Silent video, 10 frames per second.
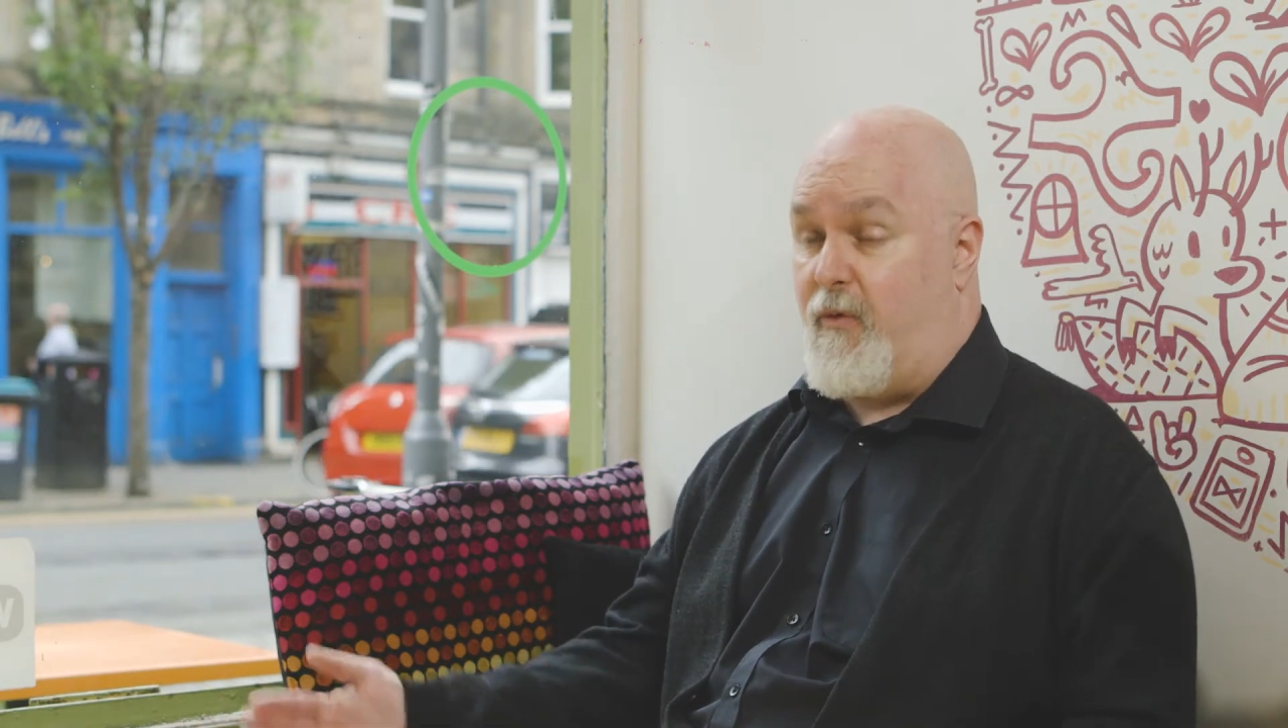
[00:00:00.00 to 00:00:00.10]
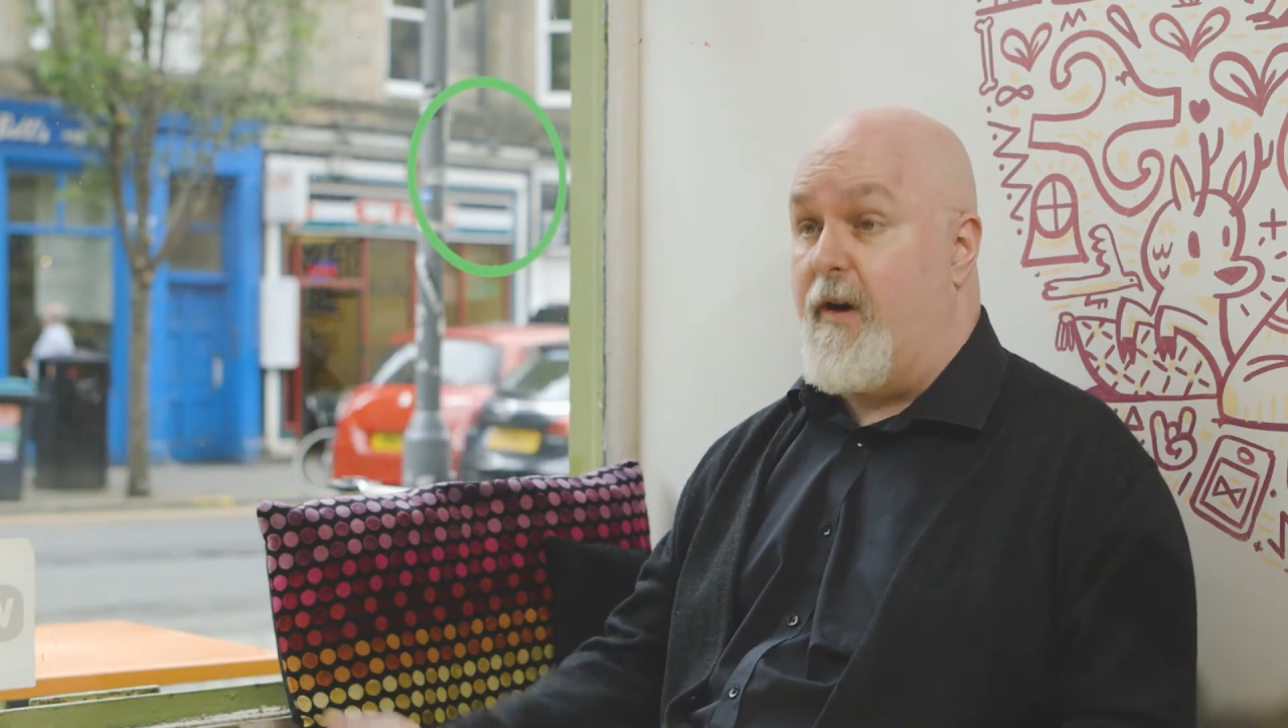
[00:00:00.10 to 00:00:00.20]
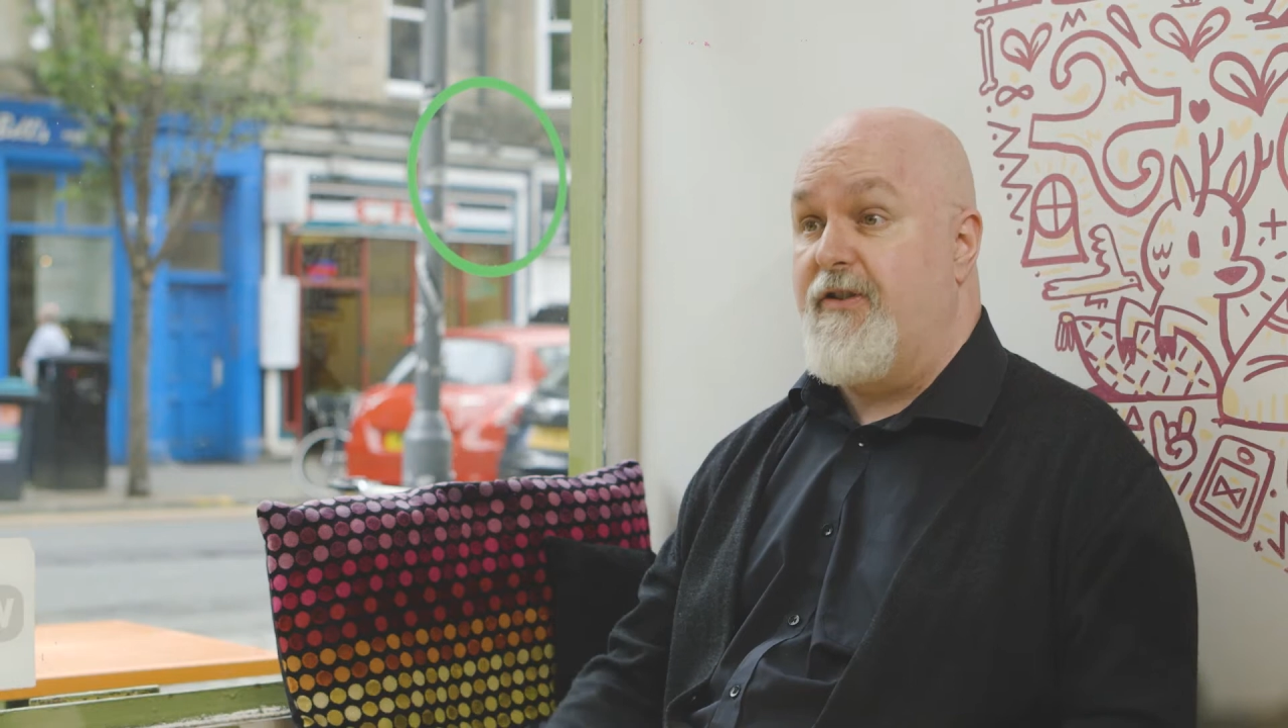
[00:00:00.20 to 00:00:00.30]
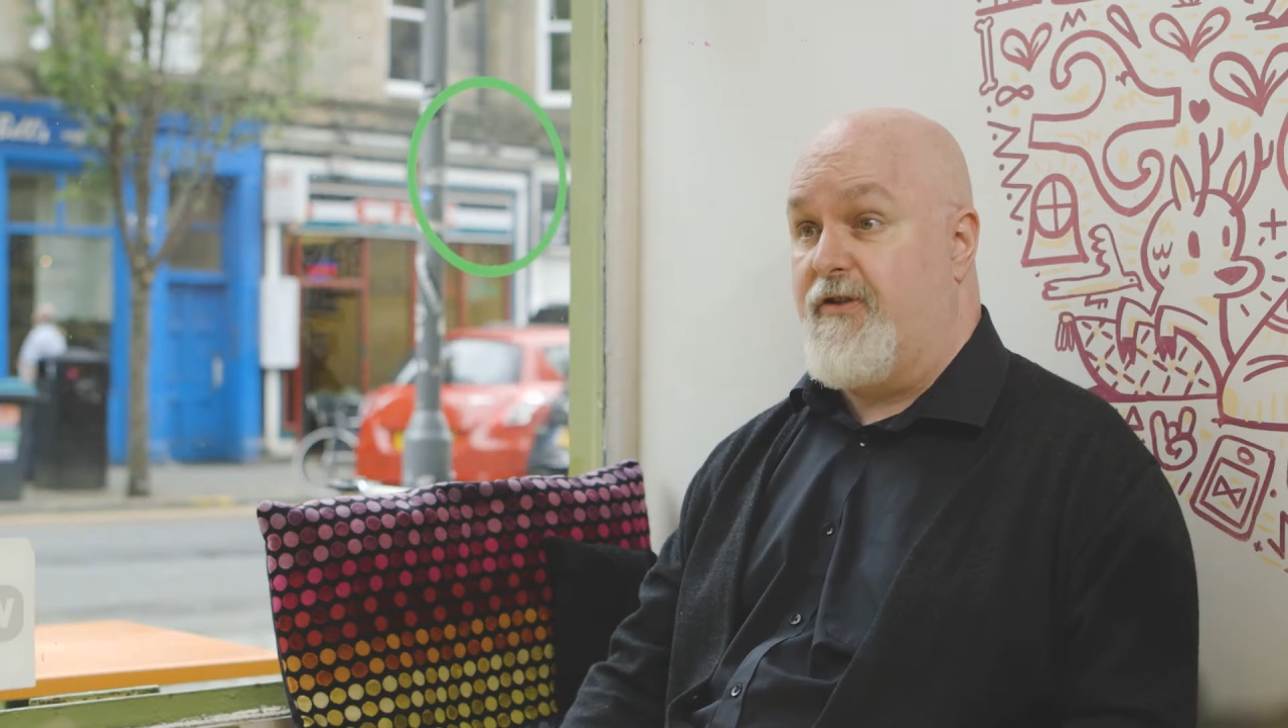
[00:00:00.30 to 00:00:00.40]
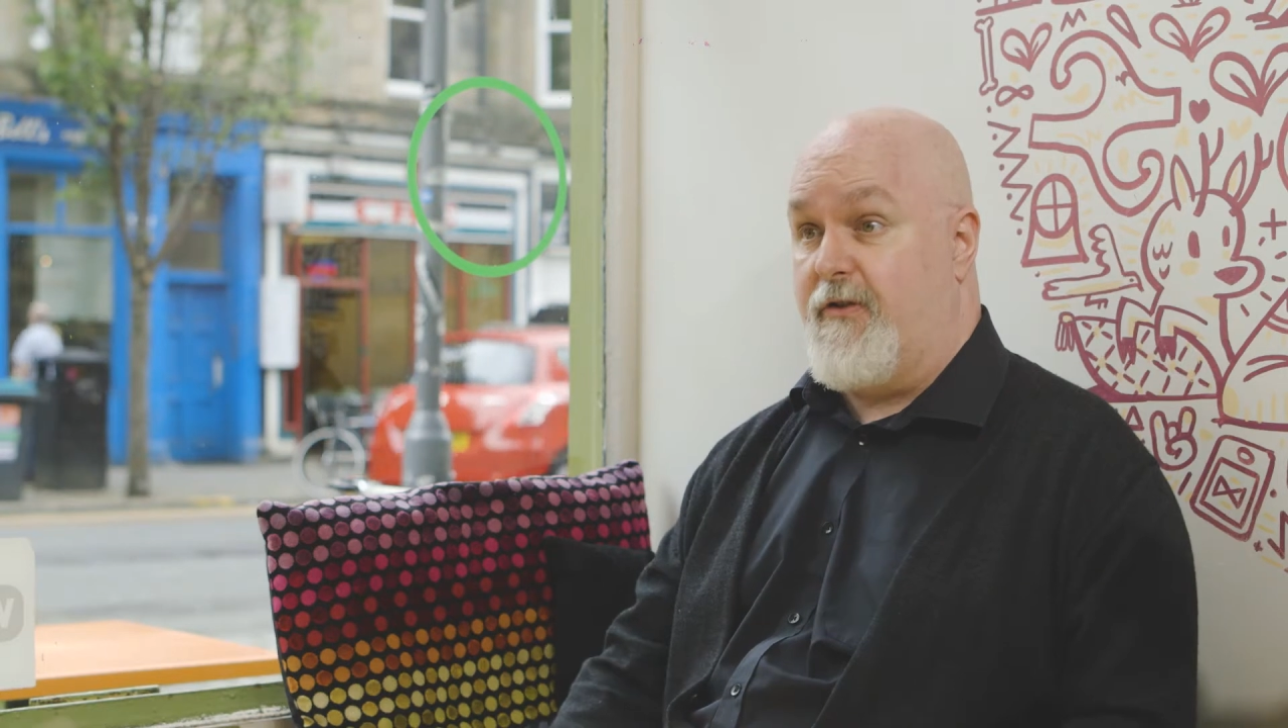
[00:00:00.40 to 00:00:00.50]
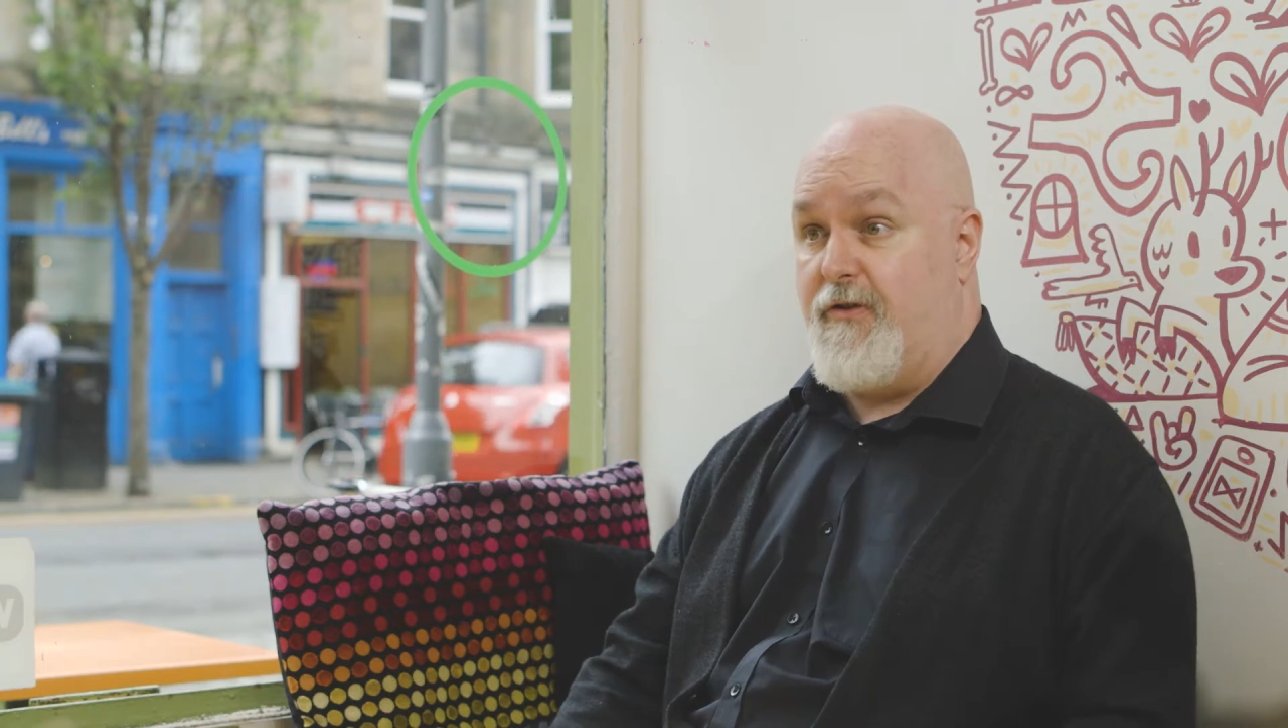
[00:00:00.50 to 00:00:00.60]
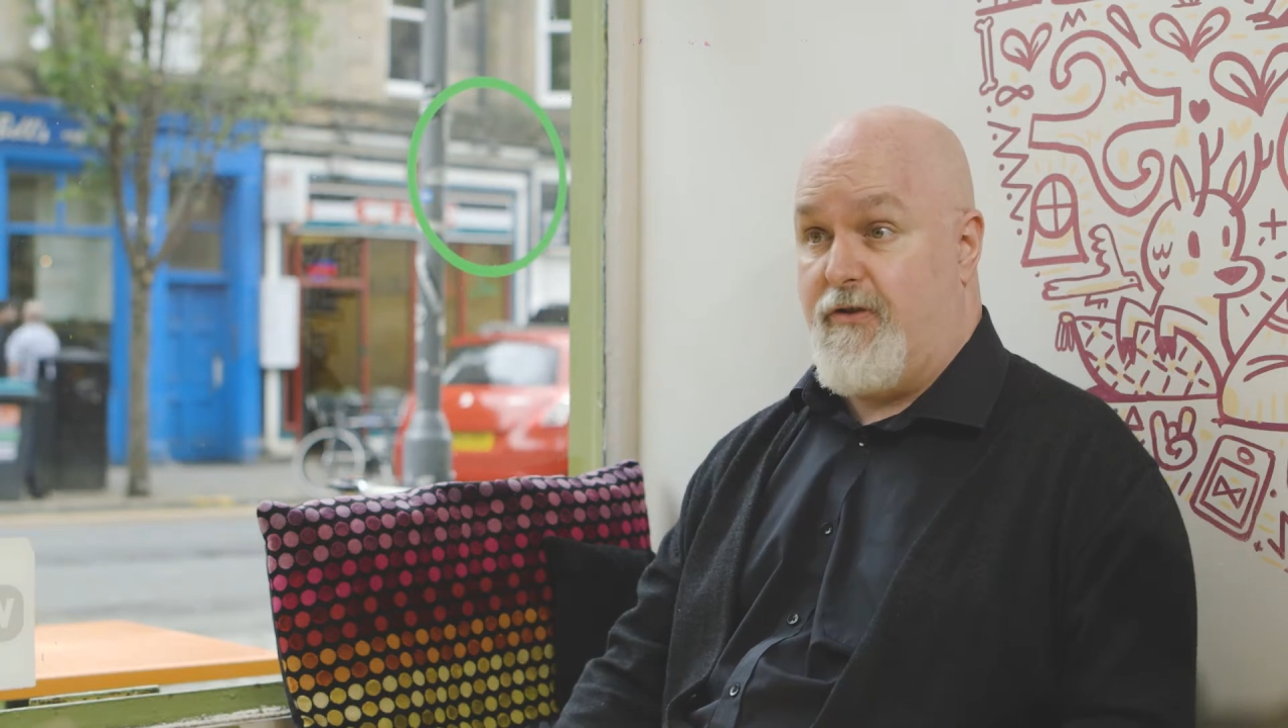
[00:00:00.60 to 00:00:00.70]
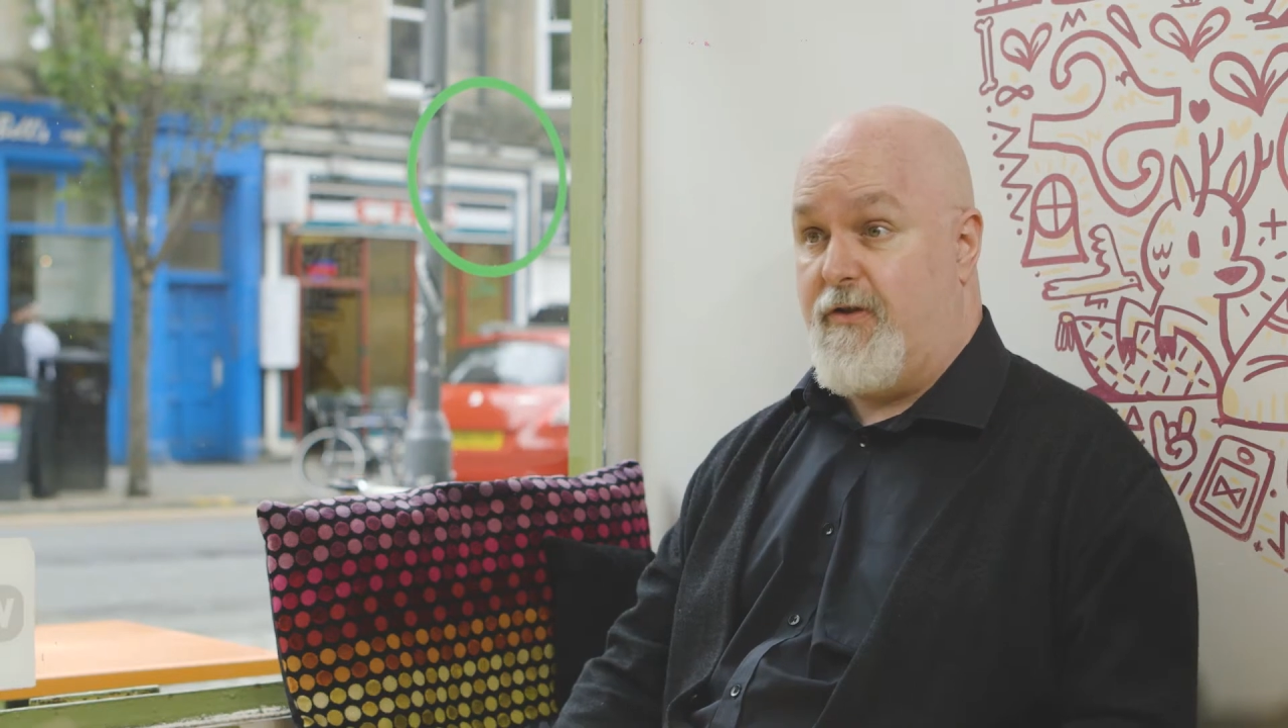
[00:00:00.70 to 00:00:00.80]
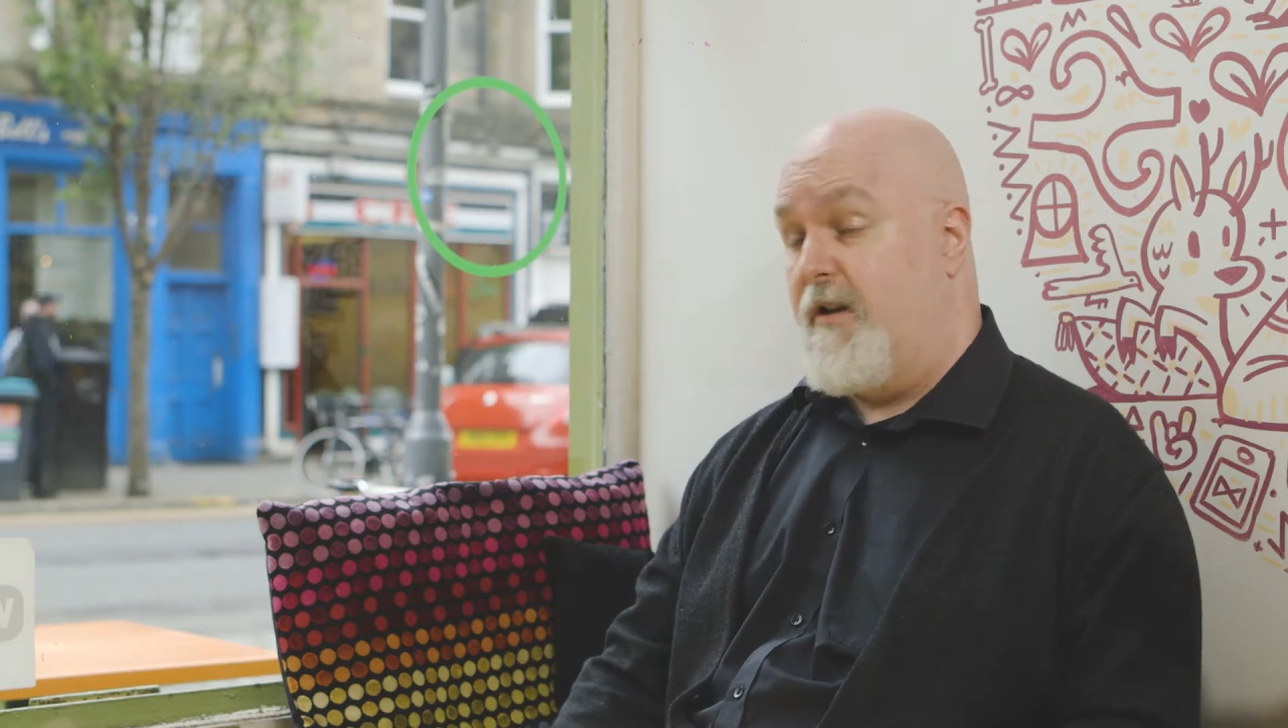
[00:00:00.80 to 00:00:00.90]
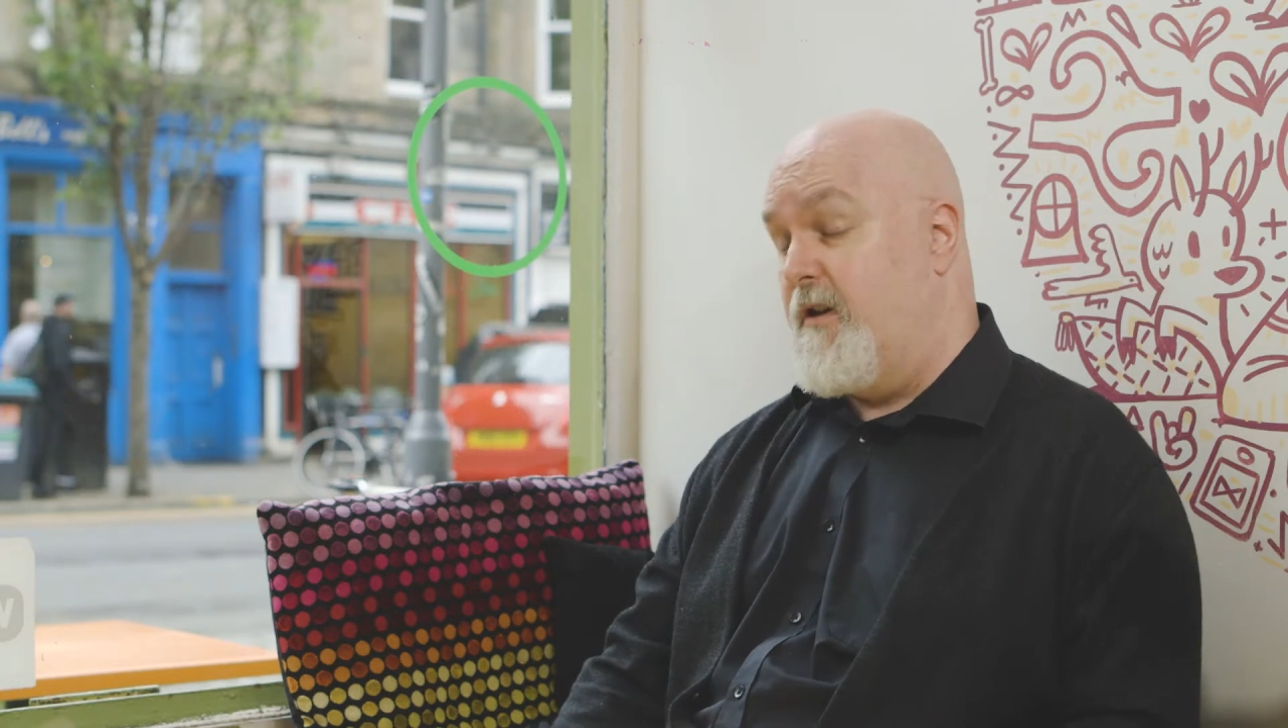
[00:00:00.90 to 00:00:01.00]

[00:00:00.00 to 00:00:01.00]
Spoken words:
residents,